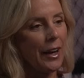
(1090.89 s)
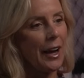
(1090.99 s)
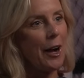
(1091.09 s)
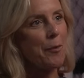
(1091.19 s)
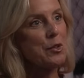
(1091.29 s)

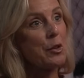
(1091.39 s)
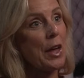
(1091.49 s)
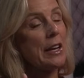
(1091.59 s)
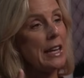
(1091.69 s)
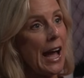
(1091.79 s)
Um, so
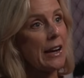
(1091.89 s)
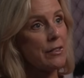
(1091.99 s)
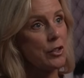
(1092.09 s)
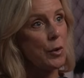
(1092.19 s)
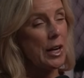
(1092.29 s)
then
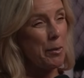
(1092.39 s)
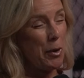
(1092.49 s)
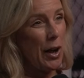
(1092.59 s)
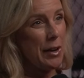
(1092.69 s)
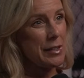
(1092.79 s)
next, you end up at
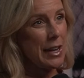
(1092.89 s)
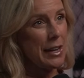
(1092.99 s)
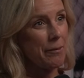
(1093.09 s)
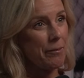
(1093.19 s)
Ohio State.